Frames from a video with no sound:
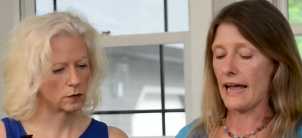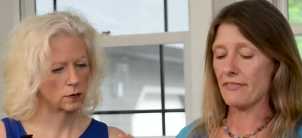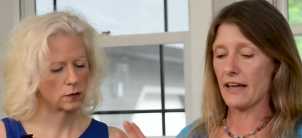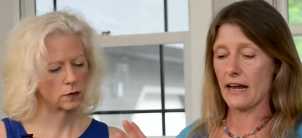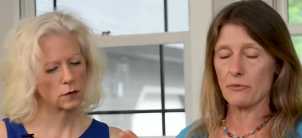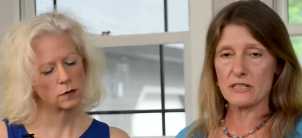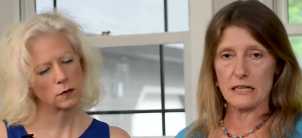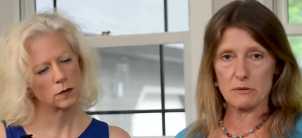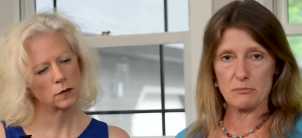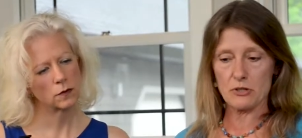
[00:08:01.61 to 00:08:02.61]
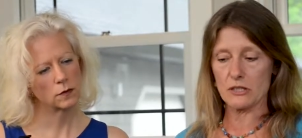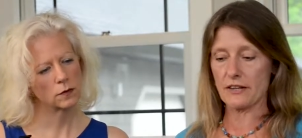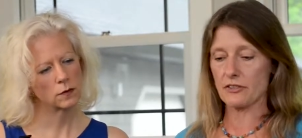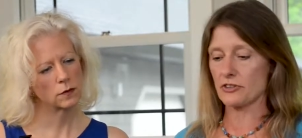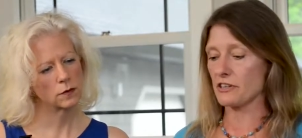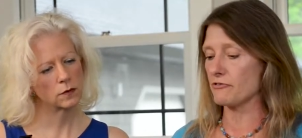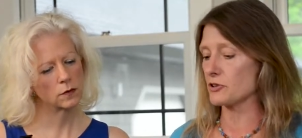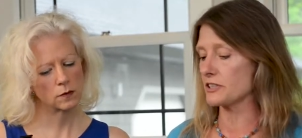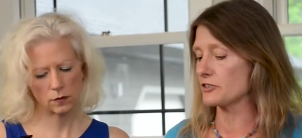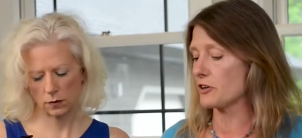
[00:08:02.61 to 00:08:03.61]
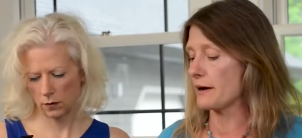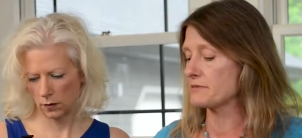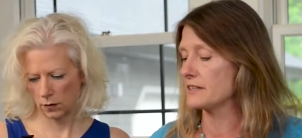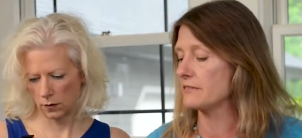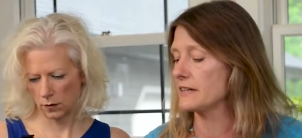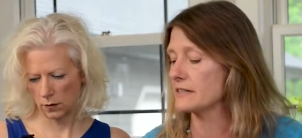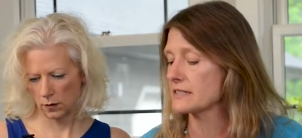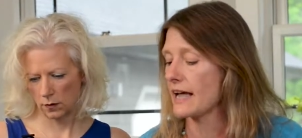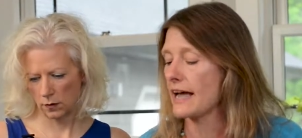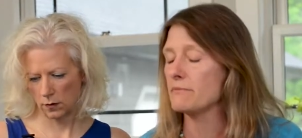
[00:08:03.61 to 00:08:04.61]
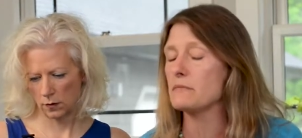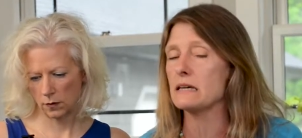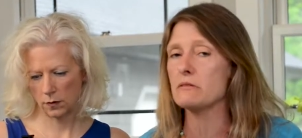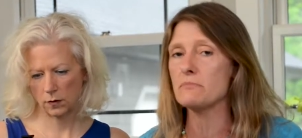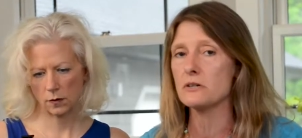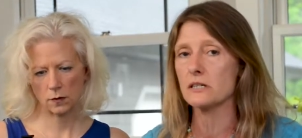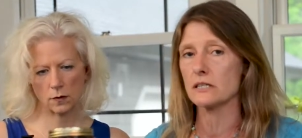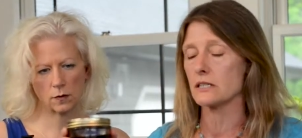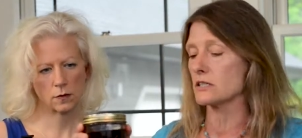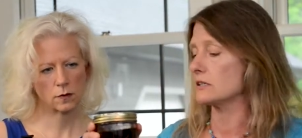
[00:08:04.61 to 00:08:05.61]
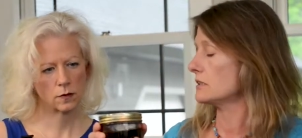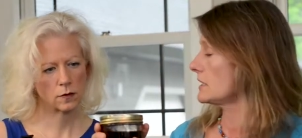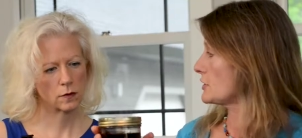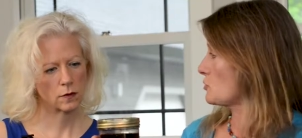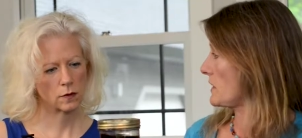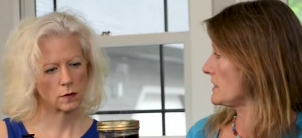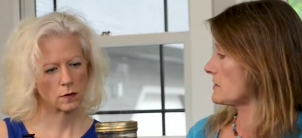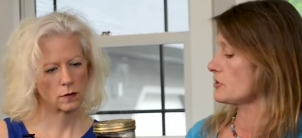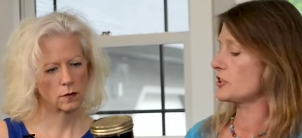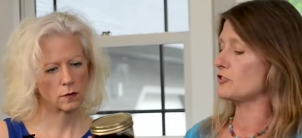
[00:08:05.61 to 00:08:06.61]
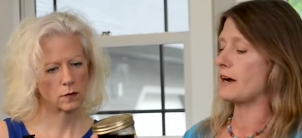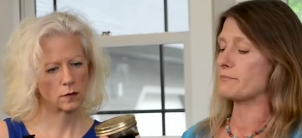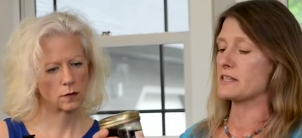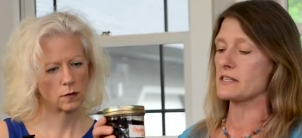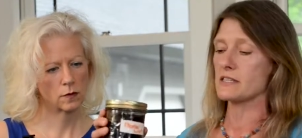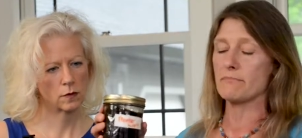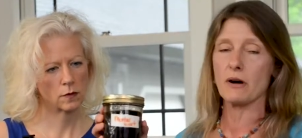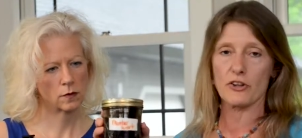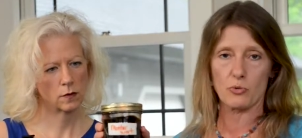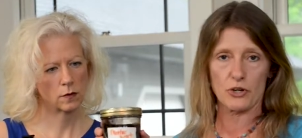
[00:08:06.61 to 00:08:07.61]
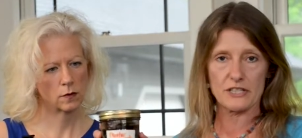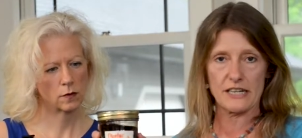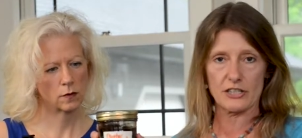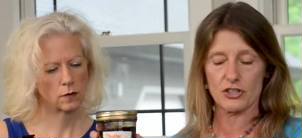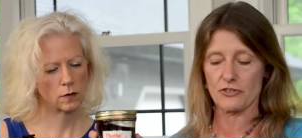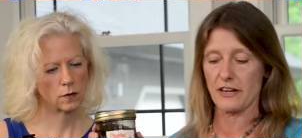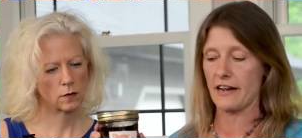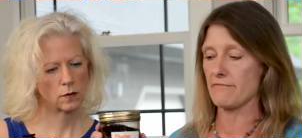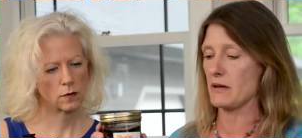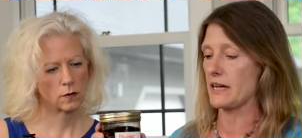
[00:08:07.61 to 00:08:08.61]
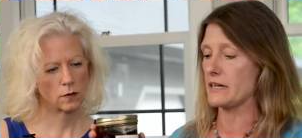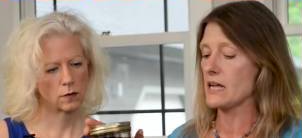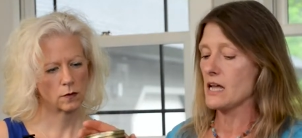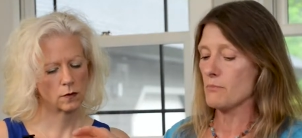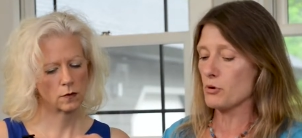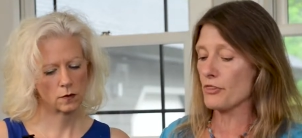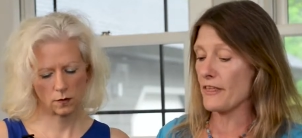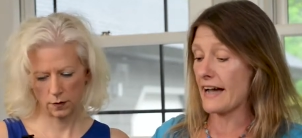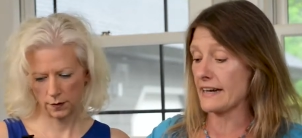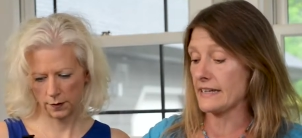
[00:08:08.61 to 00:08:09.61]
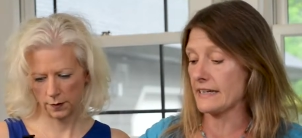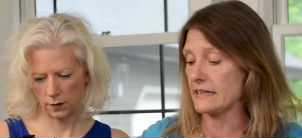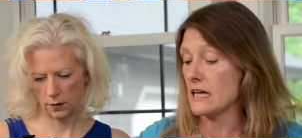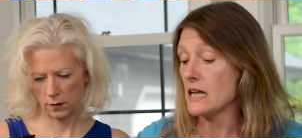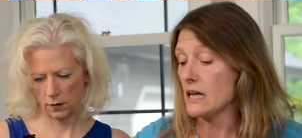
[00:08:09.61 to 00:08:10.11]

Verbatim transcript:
Speaker 1: and then I would tell them to put like 30, 40 drops in this and maybe put like 20 to 30 drops. This is a motherwort tincture that I've made. Put that in.